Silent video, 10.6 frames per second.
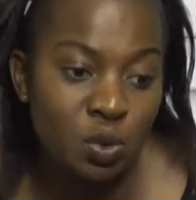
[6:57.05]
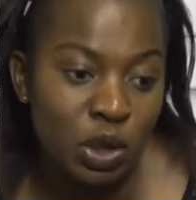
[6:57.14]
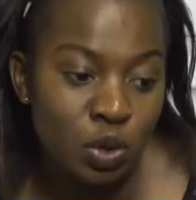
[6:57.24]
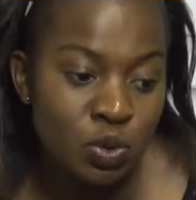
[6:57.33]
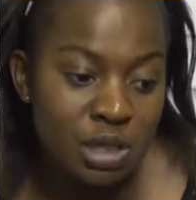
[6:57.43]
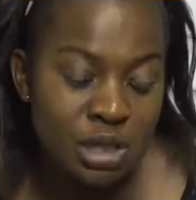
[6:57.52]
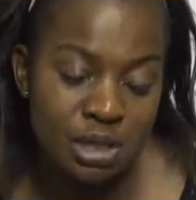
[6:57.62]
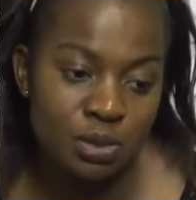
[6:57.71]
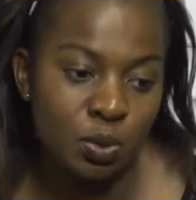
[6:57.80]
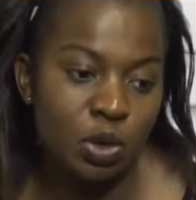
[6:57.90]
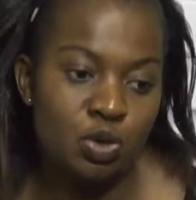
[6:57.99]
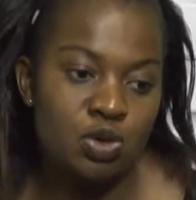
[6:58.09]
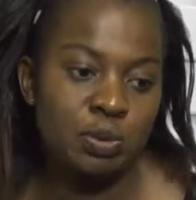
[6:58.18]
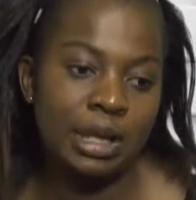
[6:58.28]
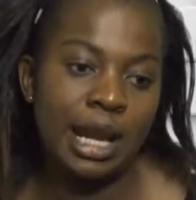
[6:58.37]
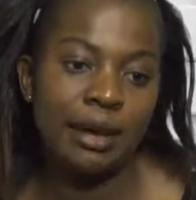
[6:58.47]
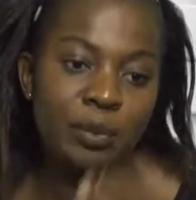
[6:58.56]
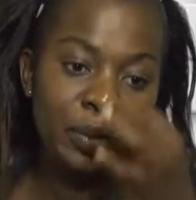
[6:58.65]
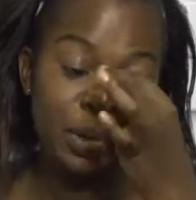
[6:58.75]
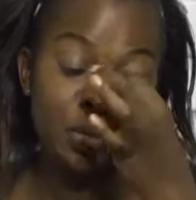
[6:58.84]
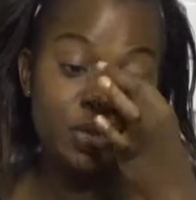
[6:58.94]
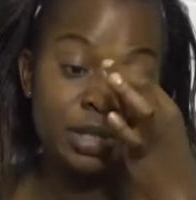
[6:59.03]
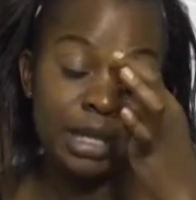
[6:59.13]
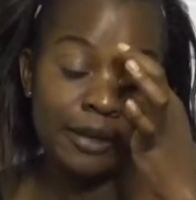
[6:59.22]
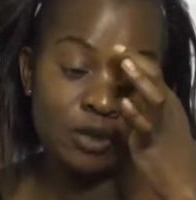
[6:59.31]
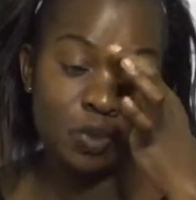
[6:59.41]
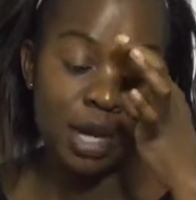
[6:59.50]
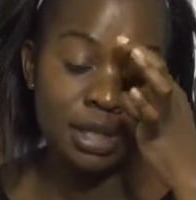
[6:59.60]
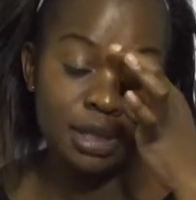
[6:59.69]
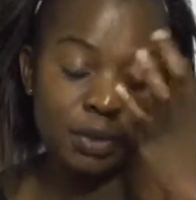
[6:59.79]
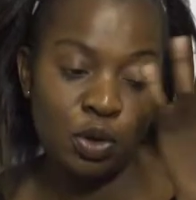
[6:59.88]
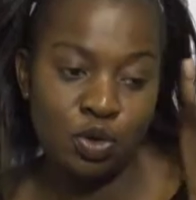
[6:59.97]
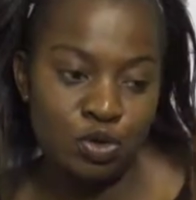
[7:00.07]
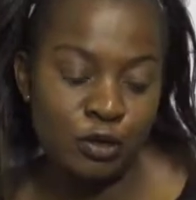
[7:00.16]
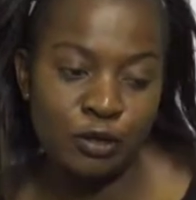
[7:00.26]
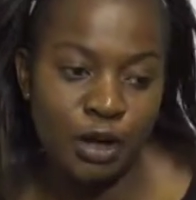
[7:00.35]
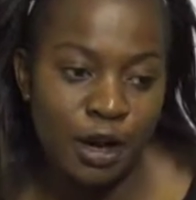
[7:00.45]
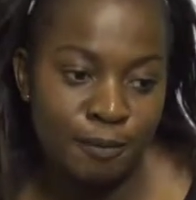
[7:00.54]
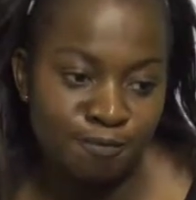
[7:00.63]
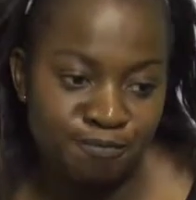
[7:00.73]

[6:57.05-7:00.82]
We lose loved ones because of